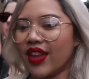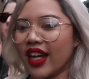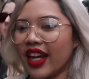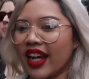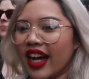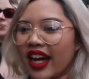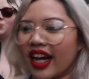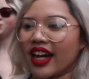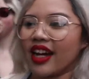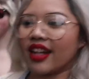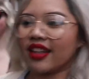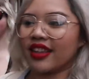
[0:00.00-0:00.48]
they
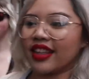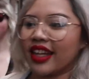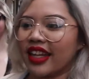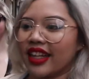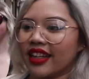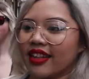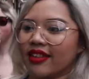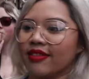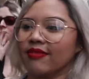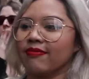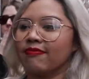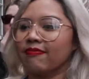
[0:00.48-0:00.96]
are,
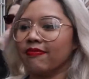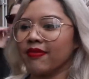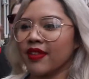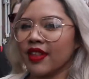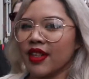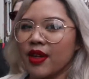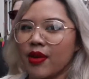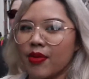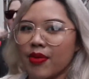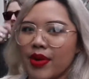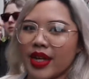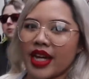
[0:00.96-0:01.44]
then
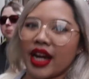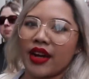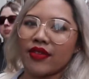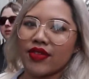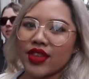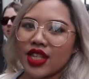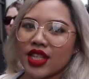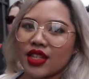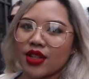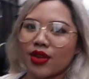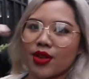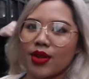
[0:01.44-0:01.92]
we have
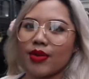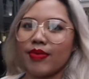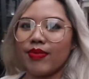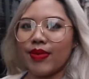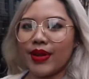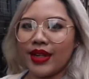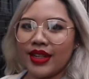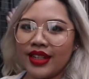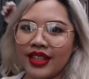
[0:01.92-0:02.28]
the scoop.